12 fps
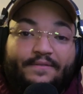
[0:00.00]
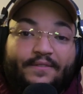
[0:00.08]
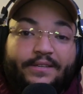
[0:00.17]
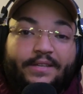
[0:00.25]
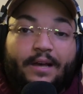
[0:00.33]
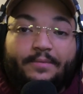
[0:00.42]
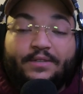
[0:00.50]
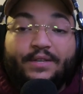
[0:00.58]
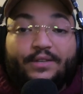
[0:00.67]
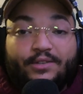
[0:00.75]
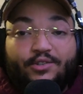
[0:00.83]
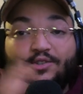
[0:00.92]
If this helps,
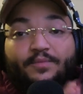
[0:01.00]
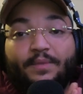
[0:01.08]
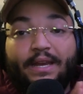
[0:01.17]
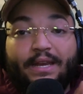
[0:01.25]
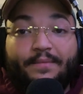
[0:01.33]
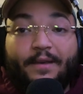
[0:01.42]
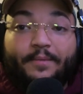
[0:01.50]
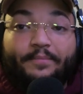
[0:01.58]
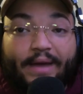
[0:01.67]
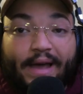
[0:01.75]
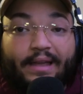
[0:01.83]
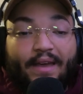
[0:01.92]
shoot me an email
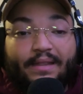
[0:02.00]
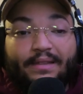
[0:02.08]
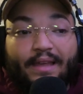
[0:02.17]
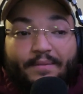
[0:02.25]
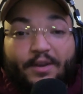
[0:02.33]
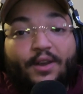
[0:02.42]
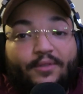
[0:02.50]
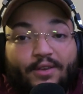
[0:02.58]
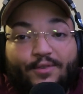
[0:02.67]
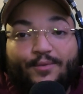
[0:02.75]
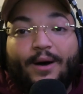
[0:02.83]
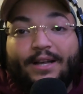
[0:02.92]
back and let me know that
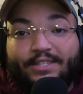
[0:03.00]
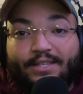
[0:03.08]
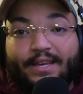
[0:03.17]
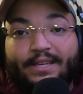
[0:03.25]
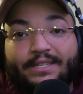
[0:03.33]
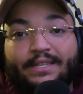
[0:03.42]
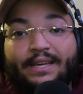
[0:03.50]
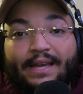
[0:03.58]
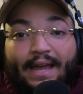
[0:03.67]
you watched this,